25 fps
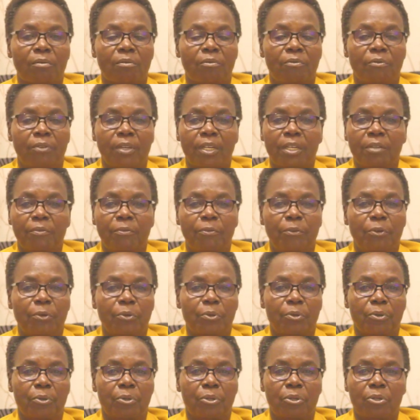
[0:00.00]
very
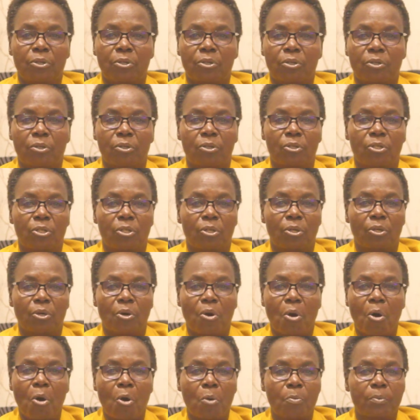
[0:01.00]
few
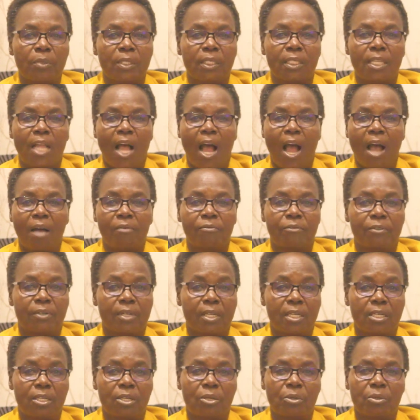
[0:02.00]
homes have
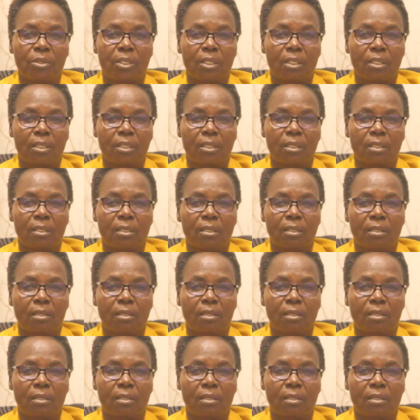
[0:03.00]
radios